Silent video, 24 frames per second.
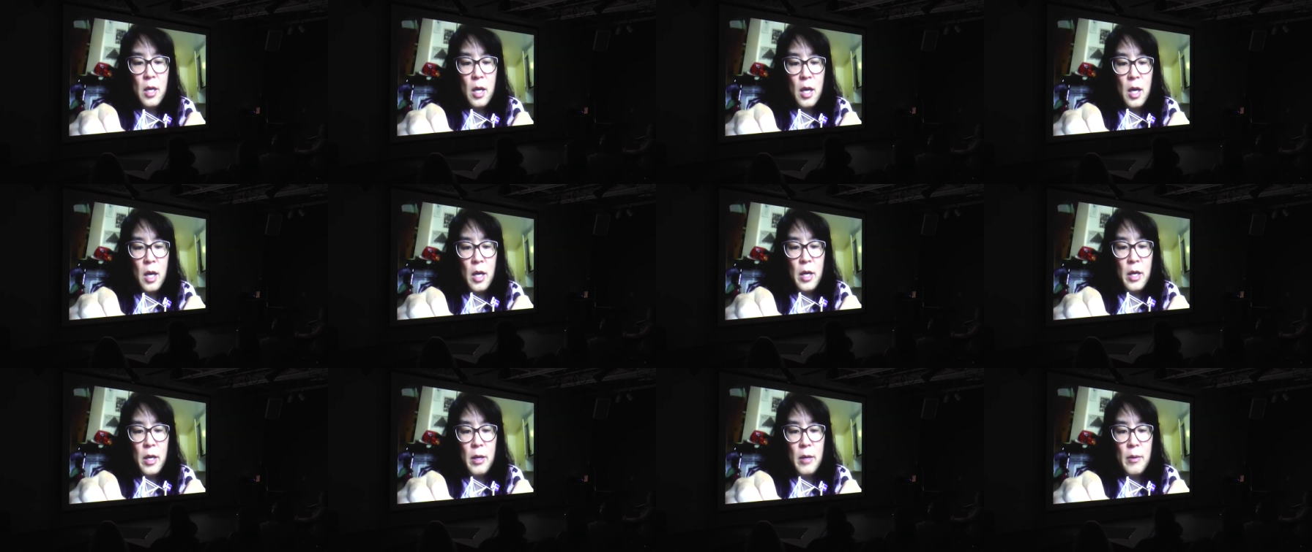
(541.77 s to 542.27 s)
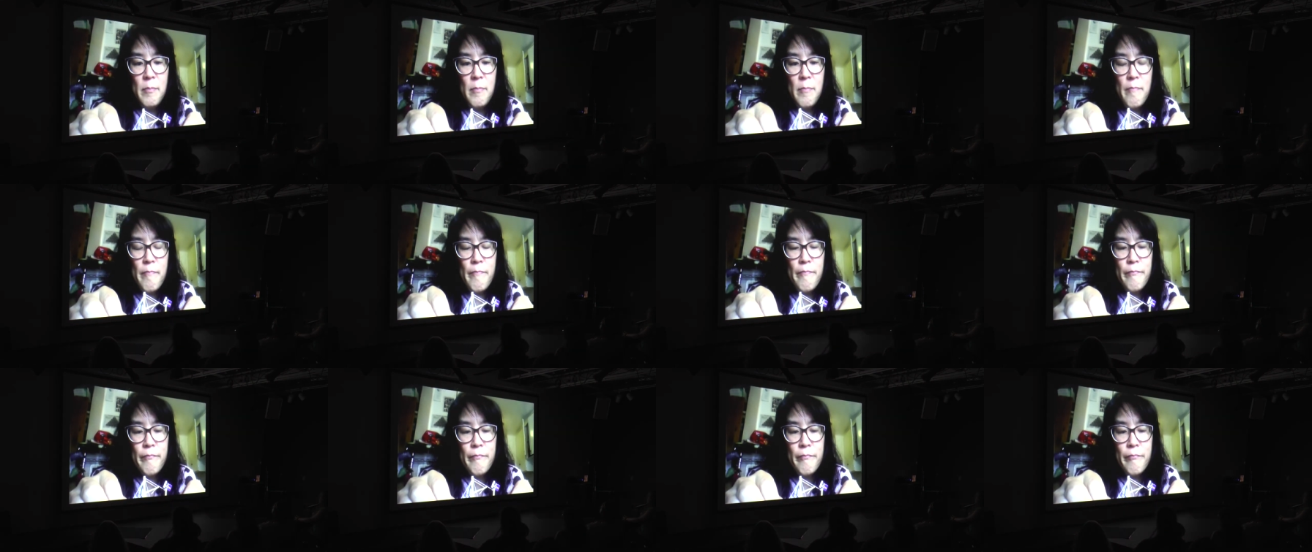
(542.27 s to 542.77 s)
Um,
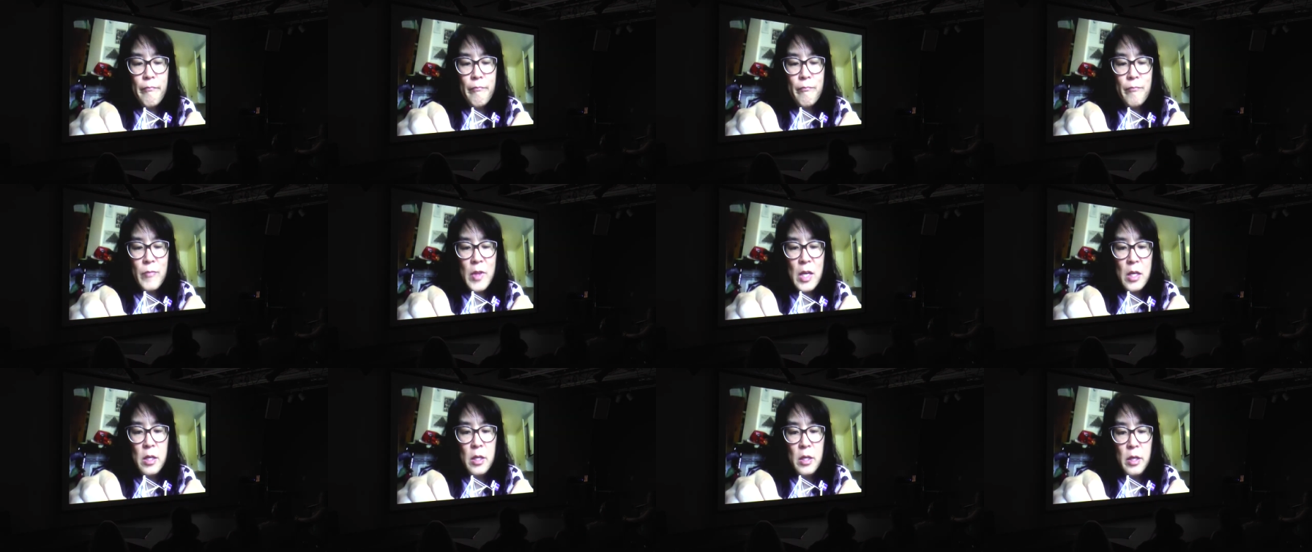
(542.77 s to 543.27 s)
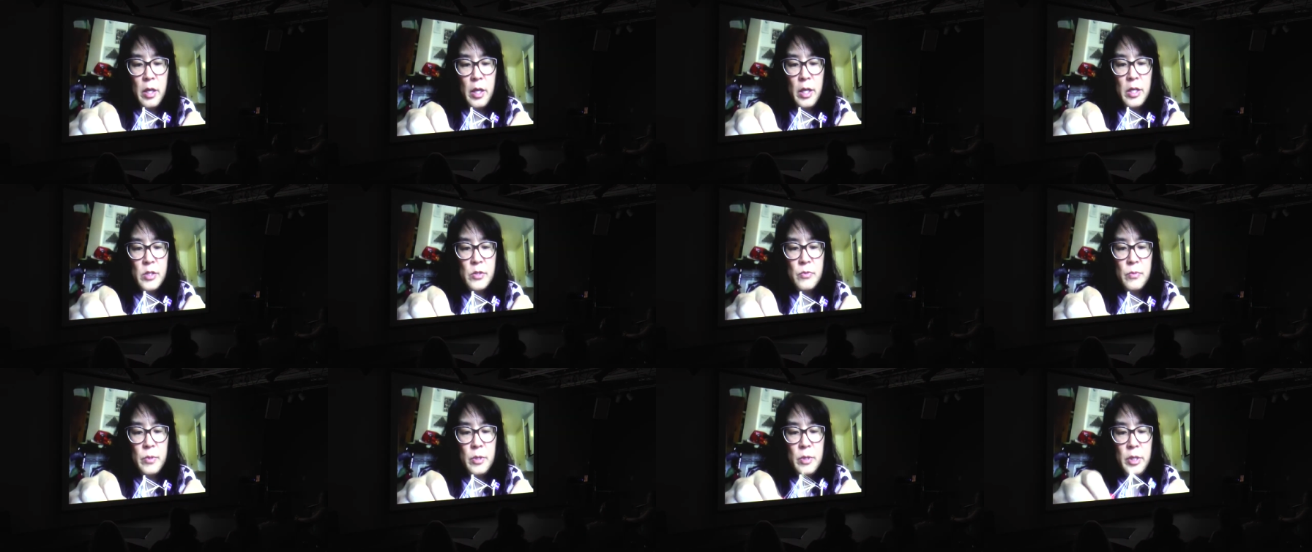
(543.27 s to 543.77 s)

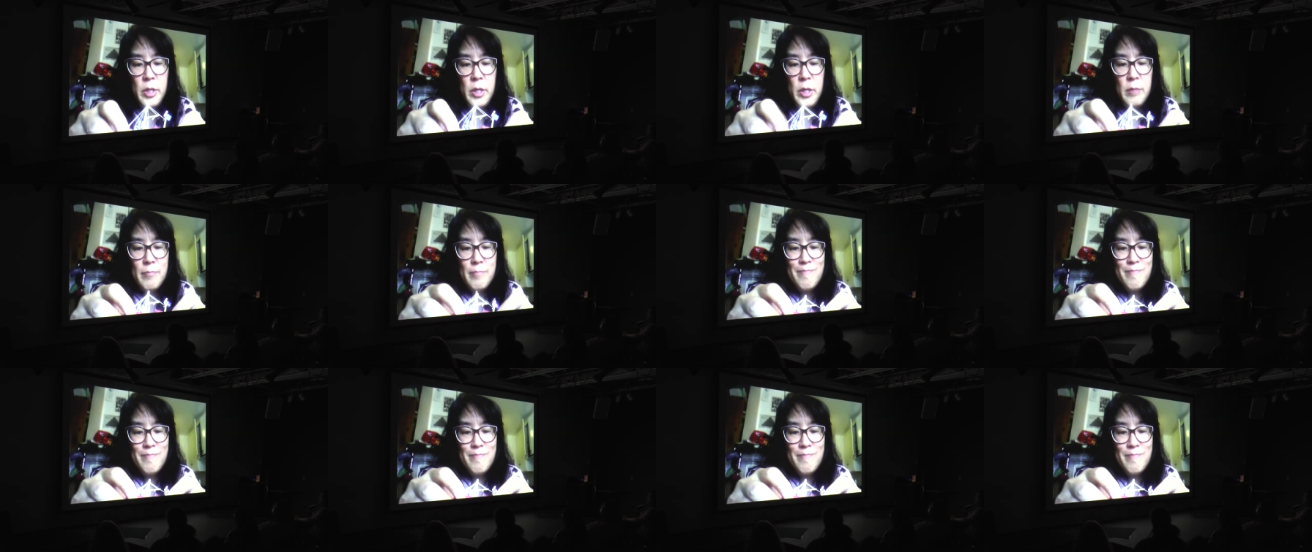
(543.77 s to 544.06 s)
it's really